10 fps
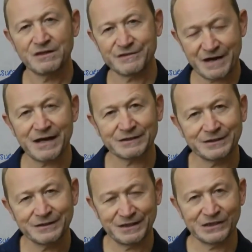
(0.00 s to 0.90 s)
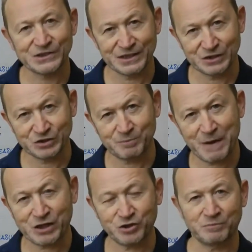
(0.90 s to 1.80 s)
That is an
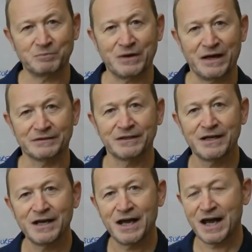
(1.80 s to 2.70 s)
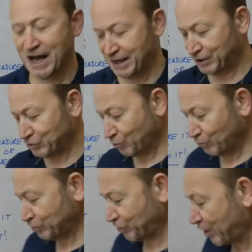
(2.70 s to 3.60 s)
inspection plan. And it
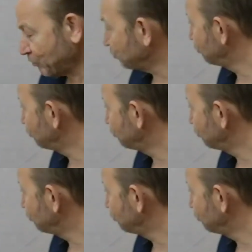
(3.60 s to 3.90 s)
also